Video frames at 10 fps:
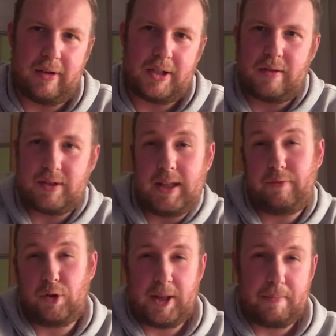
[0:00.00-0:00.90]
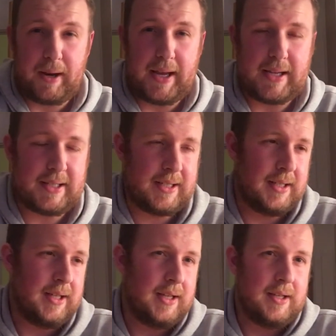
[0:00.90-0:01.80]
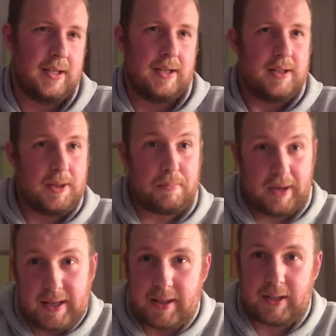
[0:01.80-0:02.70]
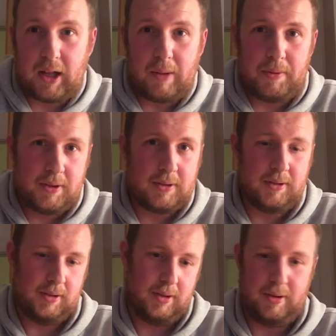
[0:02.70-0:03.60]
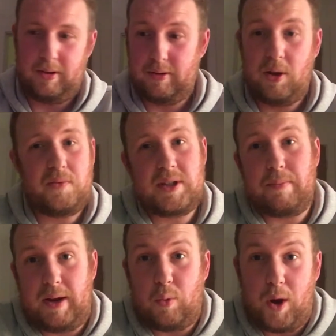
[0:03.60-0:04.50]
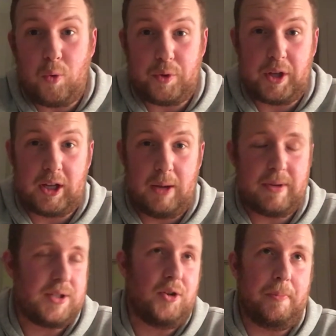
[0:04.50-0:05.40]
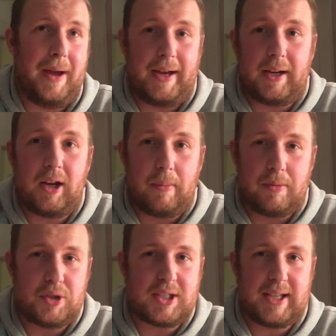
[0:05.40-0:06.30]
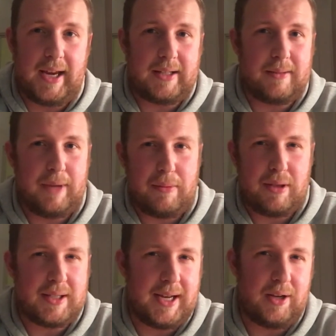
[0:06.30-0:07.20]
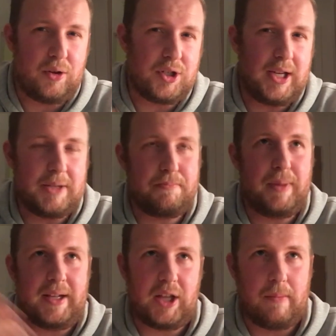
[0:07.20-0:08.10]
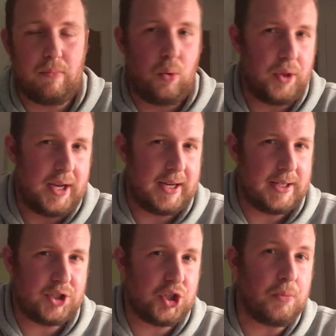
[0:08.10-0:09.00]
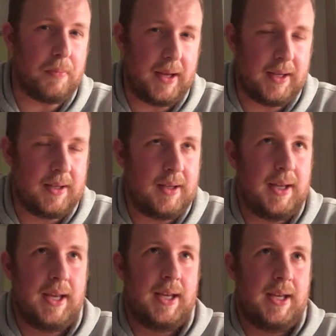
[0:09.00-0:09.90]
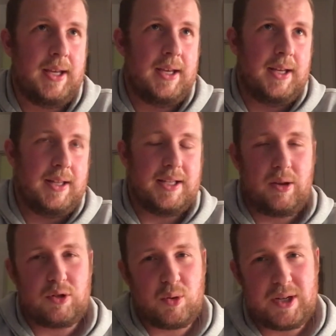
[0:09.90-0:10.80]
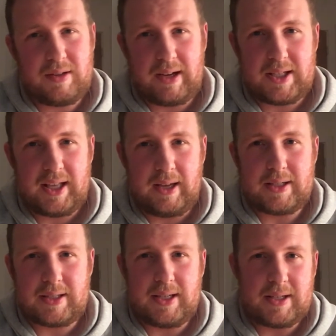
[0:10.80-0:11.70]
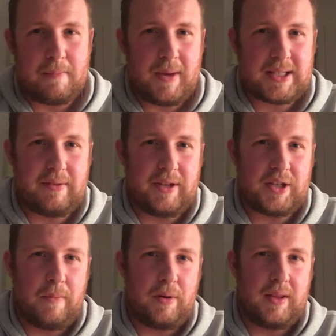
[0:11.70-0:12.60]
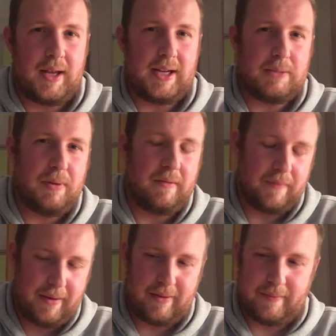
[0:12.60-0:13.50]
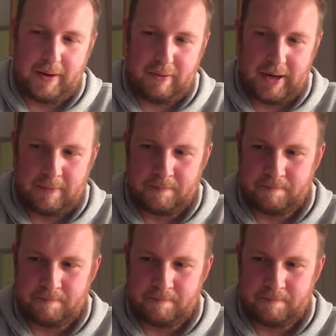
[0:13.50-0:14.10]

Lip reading: because obviously they've got their players that play the club. They obviously play well with the club. It's not a bad club. I'm just saying that maybe the technology is bigged up more than it should be. This whole twist face thing is a massive example of that, and it's been very, very